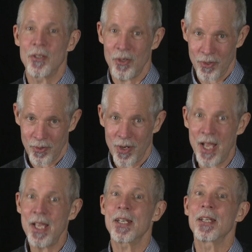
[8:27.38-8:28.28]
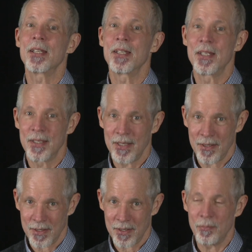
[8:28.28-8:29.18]
You're right.
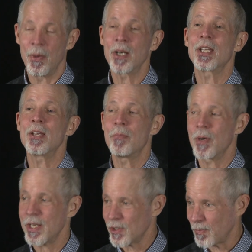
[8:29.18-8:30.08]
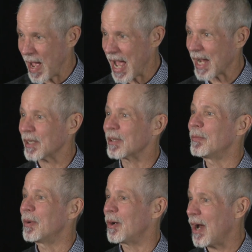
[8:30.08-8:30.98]
Monkey brings back
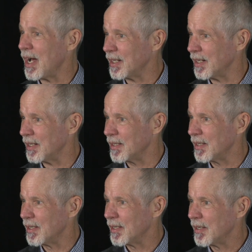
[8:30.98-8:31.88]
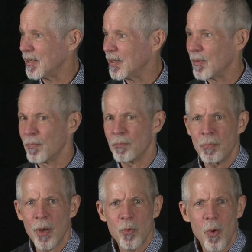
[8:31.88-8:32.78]
the maraca.
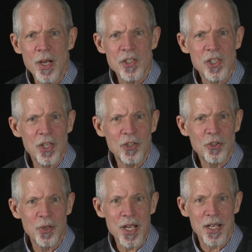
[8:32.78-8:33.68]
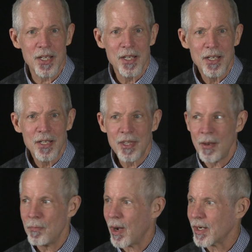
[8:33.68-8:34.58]
But what's the trick
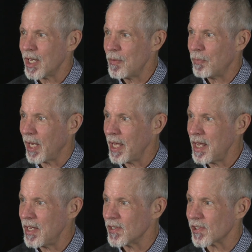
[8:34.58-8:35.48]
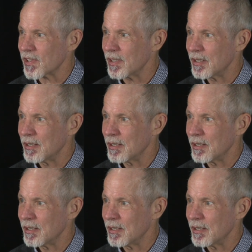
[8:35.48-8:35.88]
that monkey plays?